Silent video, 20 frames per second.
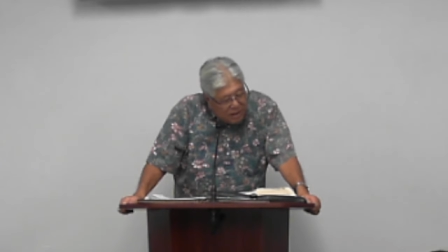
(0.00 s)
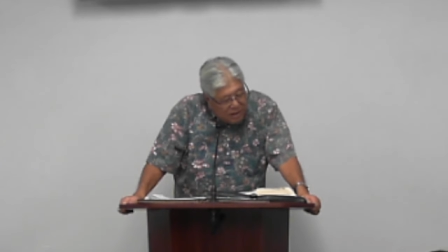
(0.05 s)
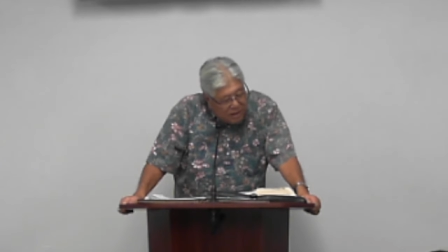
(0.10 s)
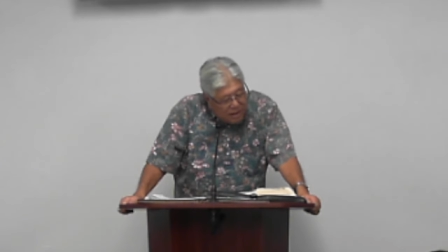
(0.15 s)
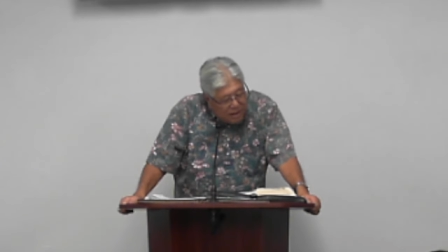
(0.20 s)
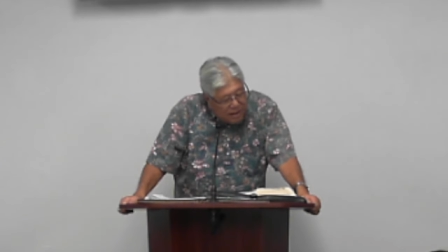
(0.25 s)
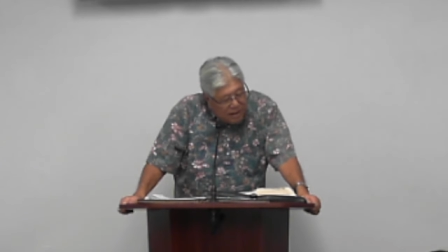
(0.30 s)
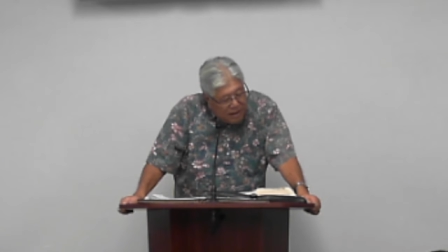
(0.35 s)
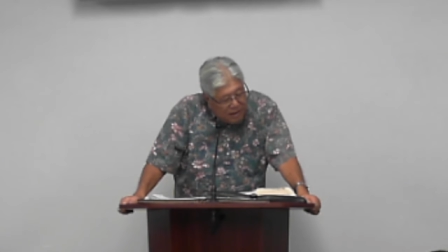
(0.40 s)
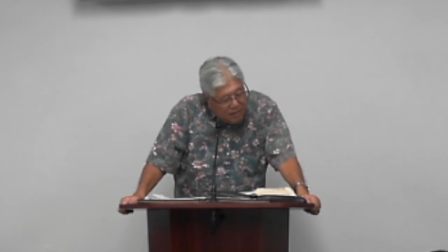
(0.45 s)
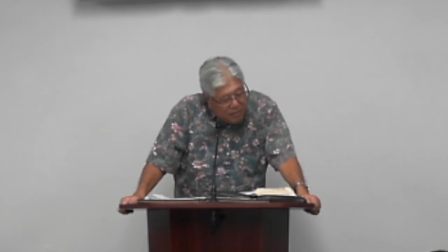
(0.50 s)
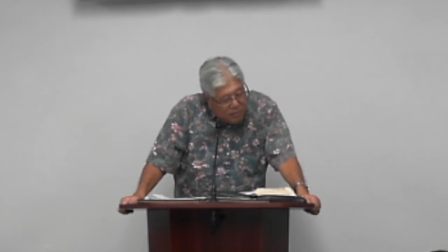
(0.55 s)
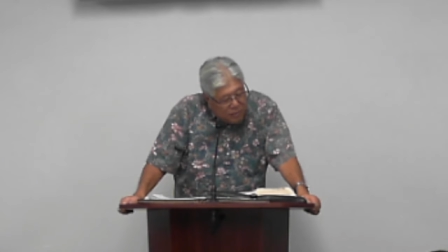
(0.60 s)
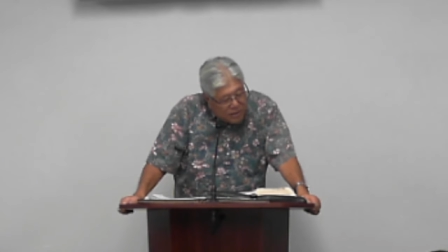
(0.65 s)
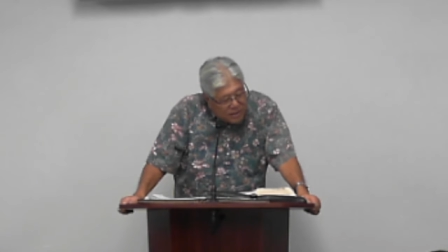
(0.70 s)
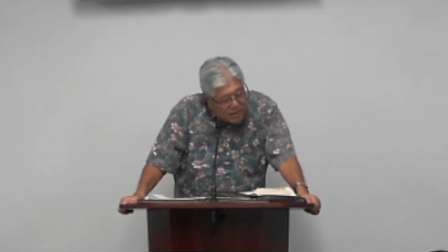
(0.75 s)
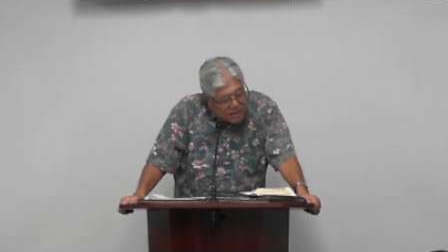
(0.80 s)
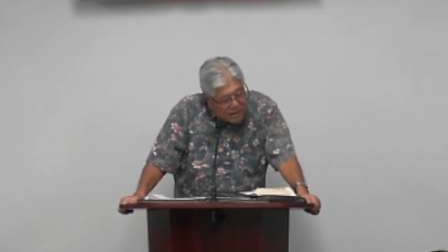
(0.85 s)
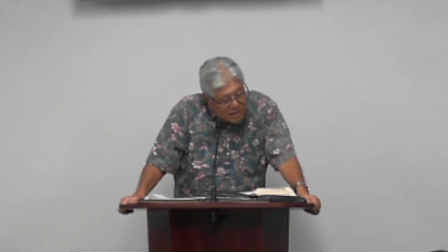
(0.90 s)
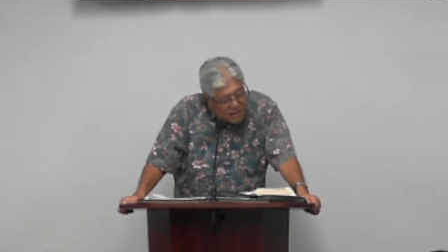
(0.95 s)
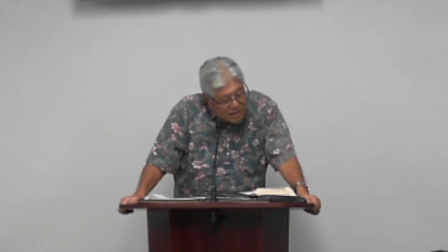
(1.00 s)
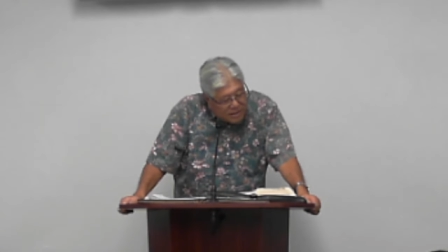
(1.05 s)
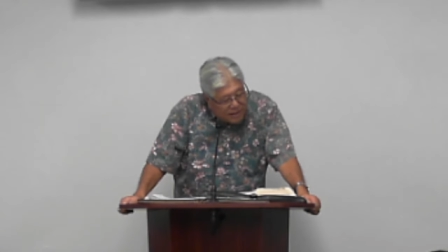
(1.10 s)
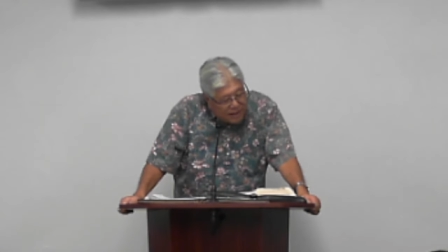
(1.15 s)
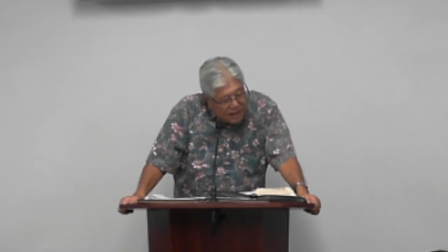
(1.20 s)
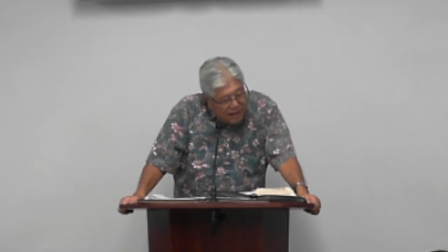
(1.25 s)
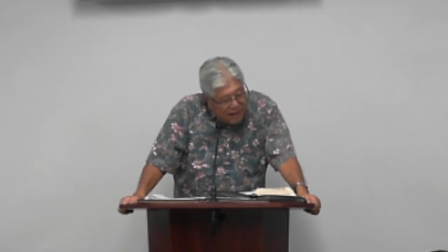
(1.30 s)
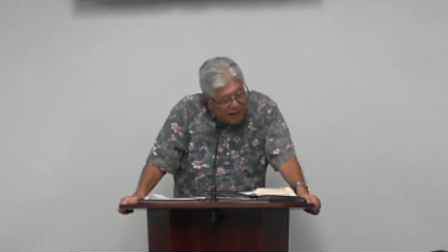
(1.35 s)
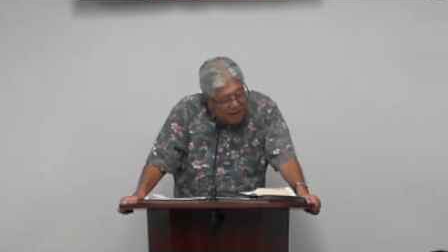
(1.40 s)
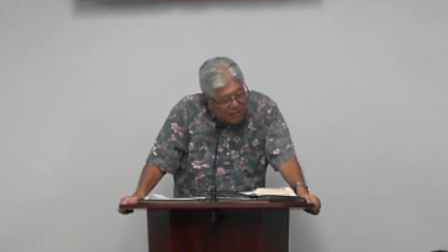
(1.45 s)
the limb which is
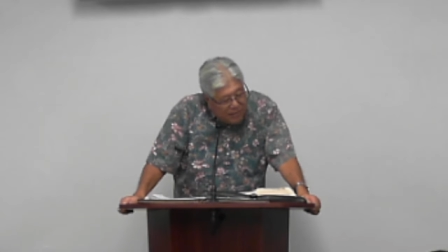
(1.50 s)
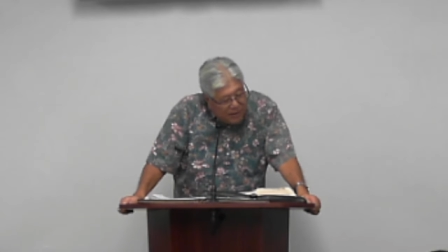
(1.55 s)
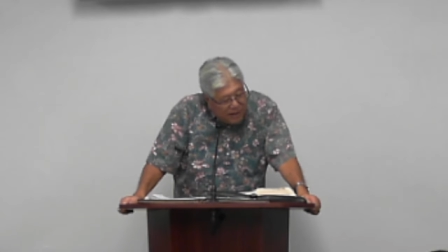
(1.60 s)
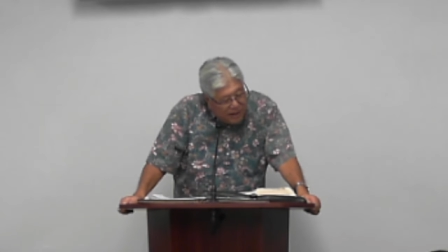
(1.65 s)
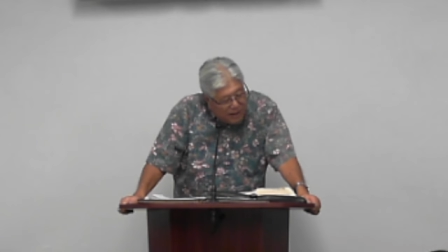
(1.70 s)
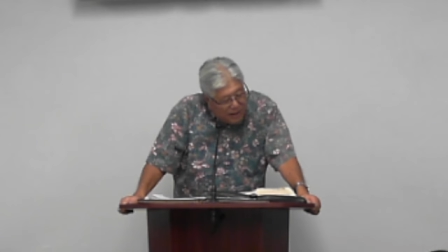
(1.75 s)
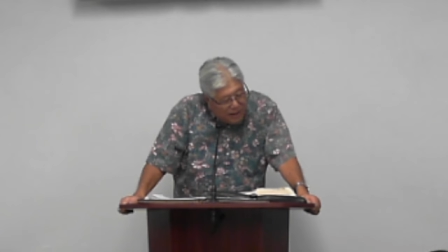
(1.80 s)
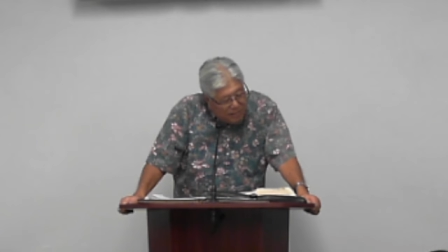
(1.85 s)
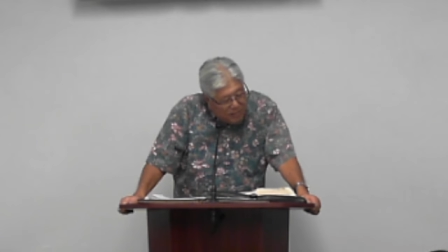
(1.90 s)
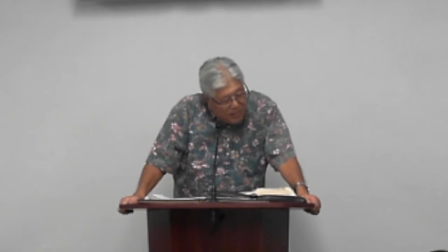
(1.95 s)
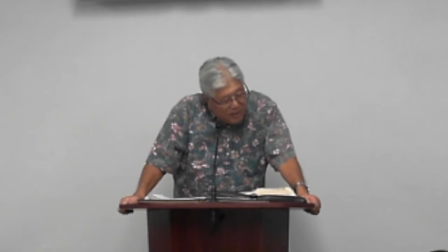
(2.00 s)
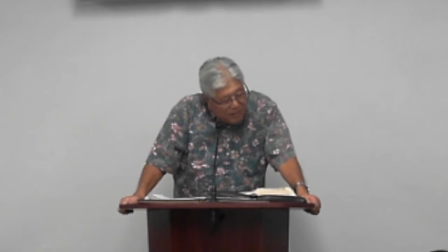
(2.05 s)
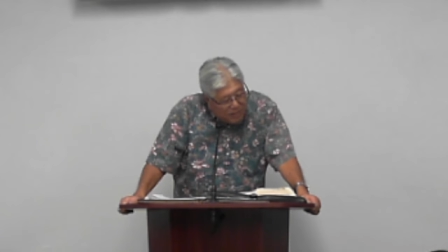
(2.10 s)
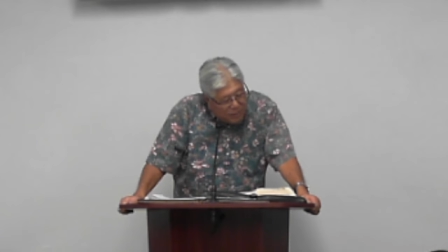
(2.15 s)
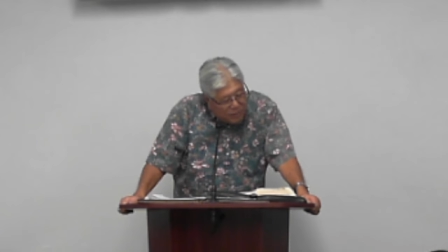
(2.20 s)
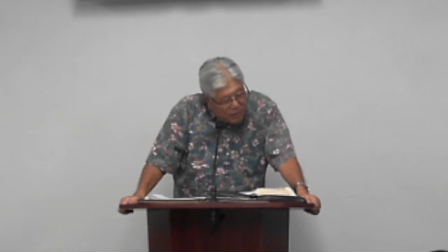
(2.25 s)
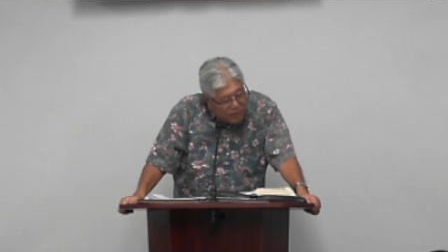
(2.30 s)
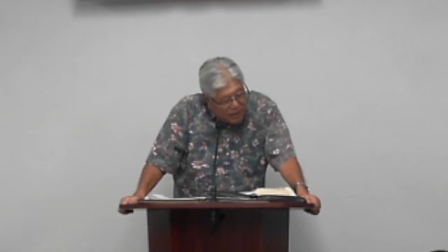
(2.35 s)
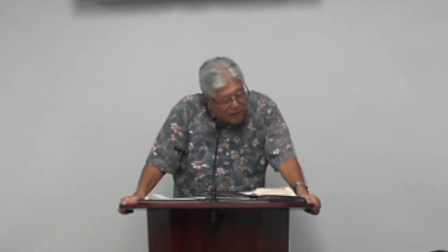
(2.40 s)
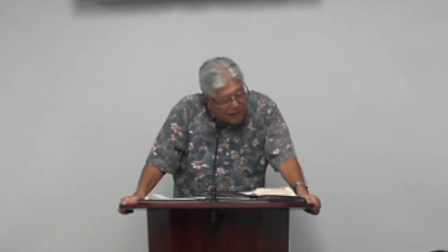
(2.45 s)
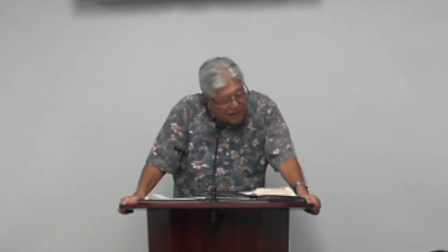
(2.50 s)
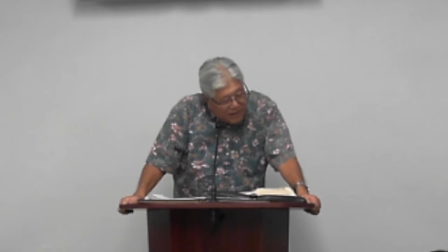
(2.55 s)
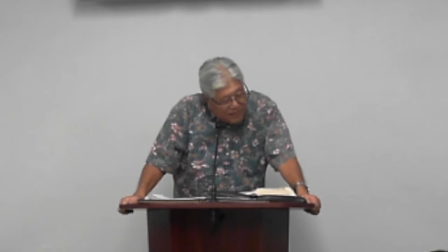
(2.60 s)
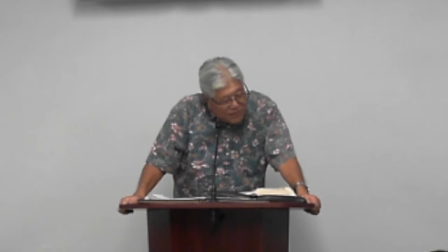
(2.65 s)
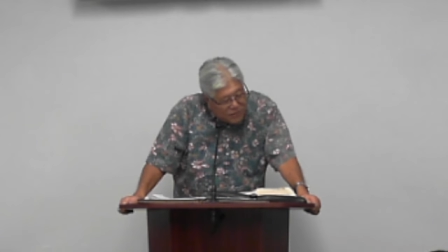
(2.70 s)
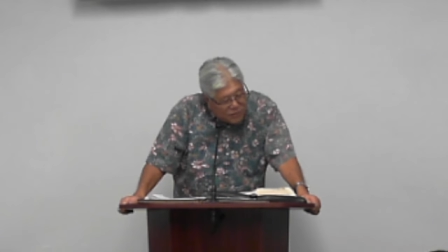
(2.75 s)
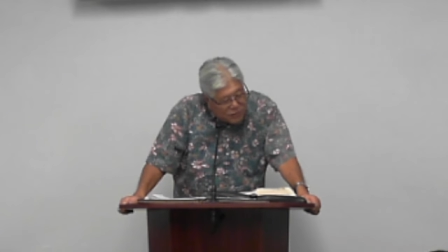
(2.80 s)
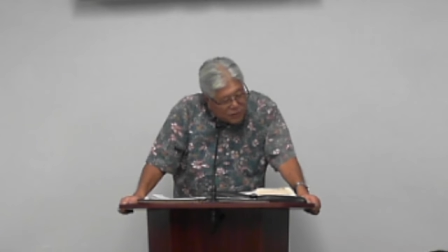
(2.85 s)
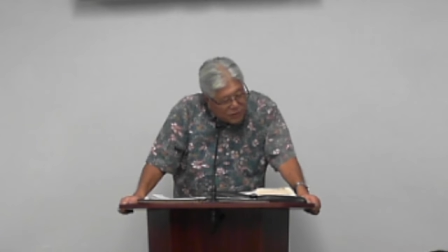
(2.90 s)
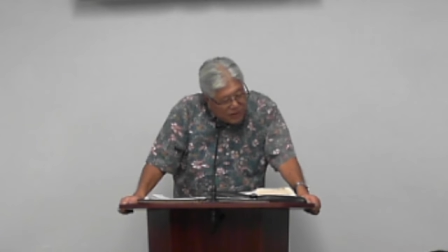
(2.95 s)
lame may not be put out
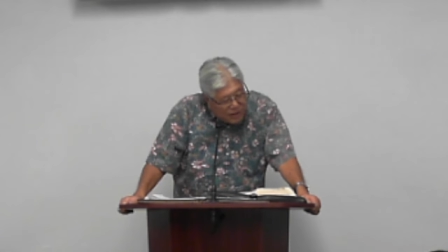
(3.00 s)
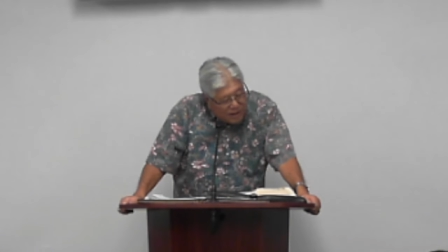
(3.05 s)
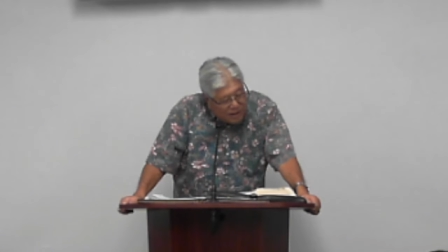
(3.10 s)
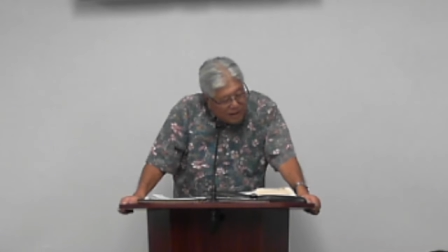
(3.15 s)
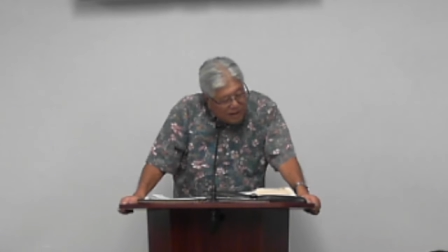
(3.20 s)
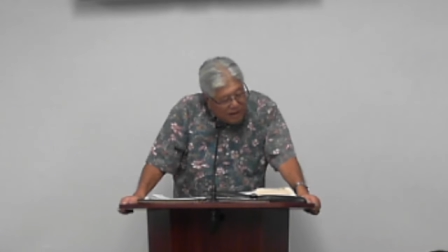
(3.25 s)
of joint,